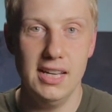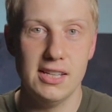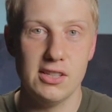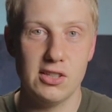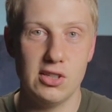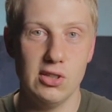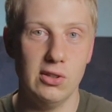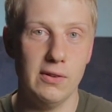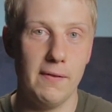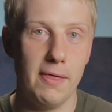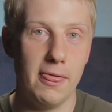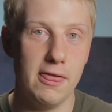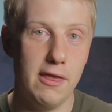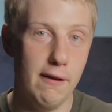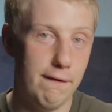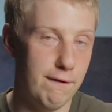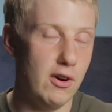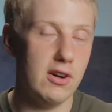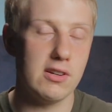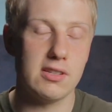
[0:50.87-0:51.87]
So
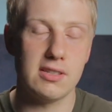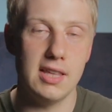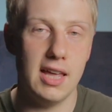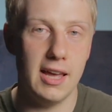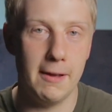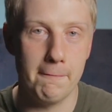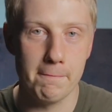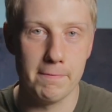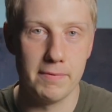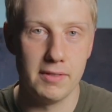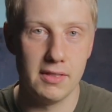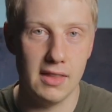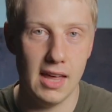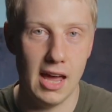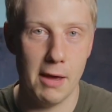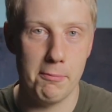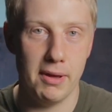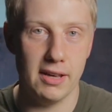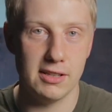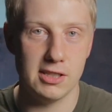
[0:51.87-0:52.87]
the first thing that
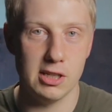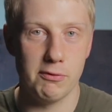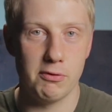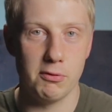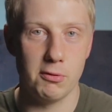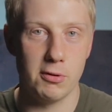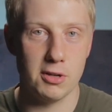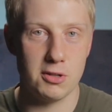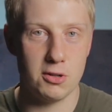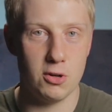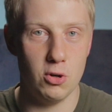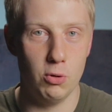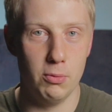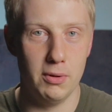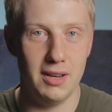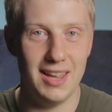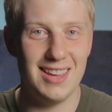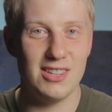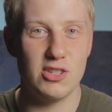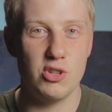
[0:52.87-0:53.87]
I picked up from Chris
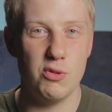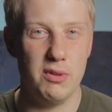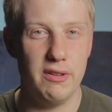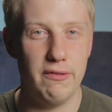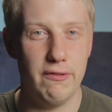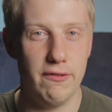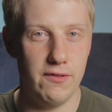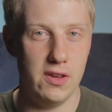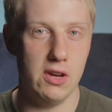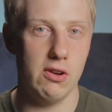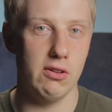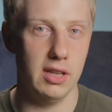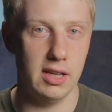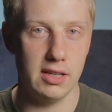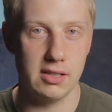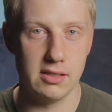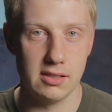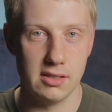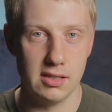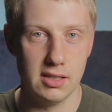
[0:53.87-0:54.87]
Coleman is to be
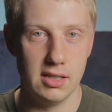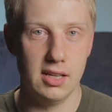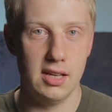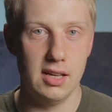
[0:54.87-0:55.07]
fearless.